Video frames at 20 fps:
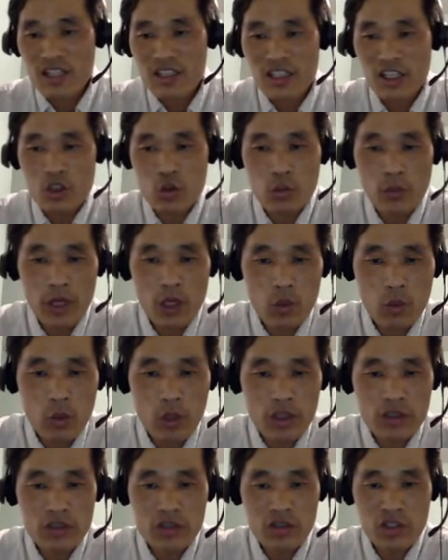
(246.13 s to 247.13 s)
then you may
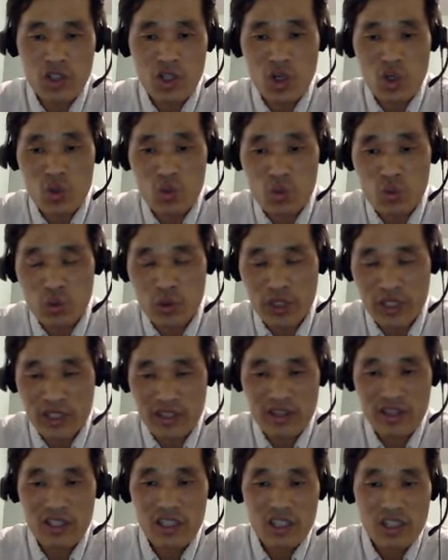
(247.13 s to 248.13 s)
want to go
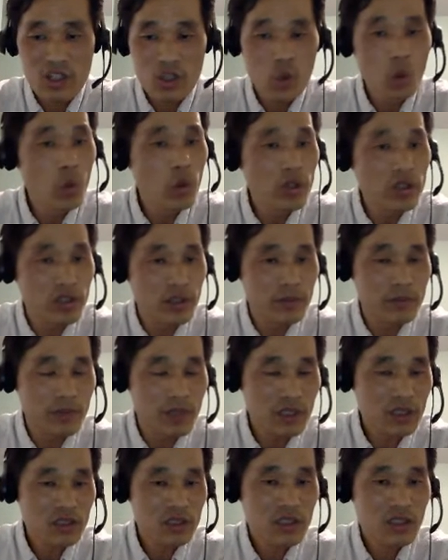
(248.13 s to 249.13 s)
with lower
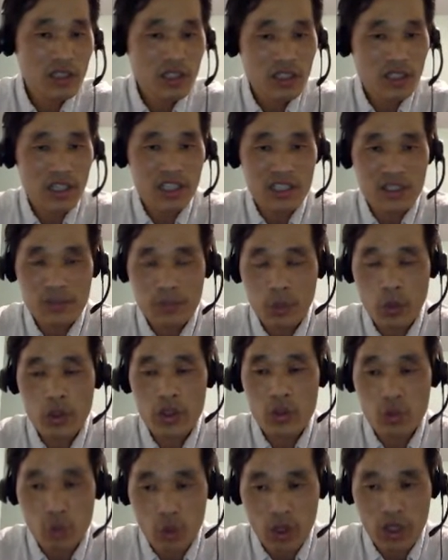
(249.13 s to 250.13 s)
number like
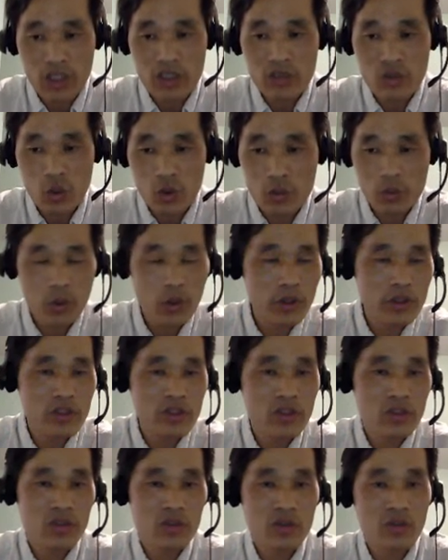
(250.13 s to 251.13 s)
0.1 or
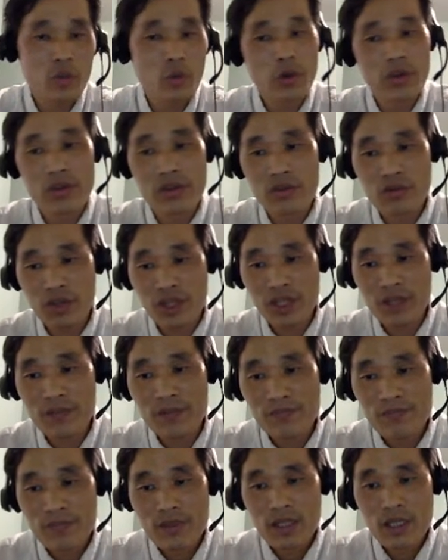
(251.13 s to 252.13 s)
0.2, 0.3.
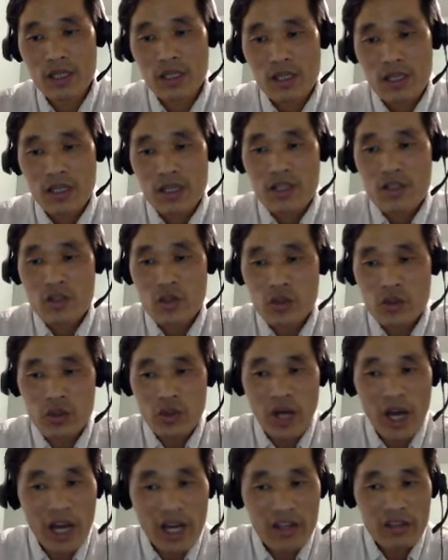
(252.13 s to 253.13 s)
So the
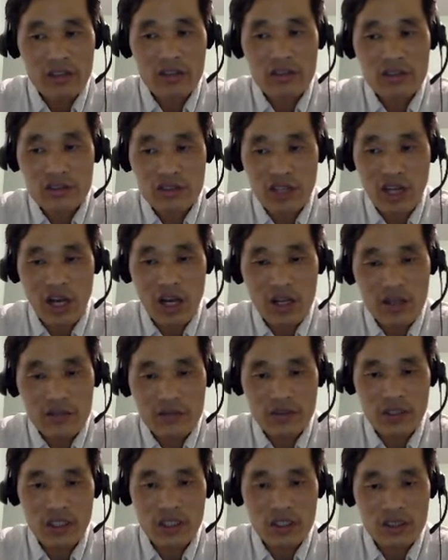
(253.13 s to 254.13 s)
higher the
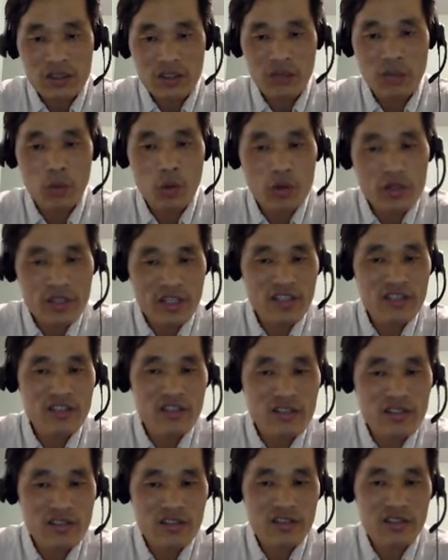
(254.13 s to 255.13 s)
alpha, the more
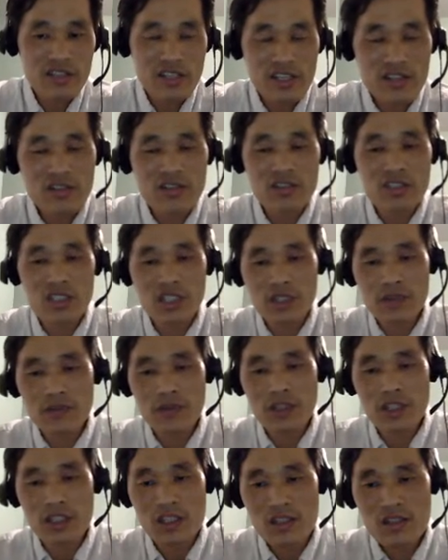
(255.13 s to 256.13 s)
sensitive
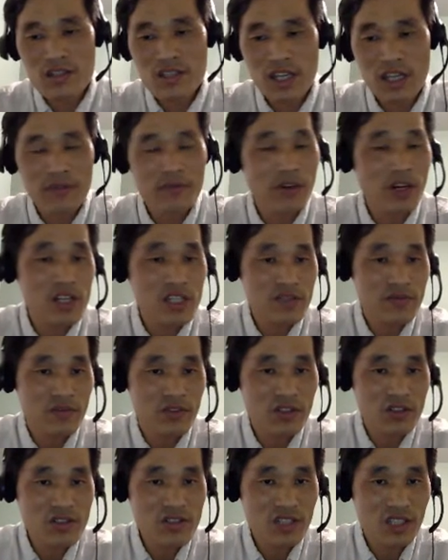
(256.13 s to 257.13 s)
it is, and vice
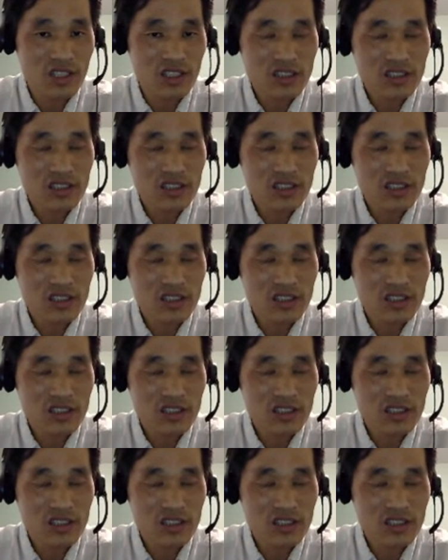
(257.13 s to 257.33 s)
versa.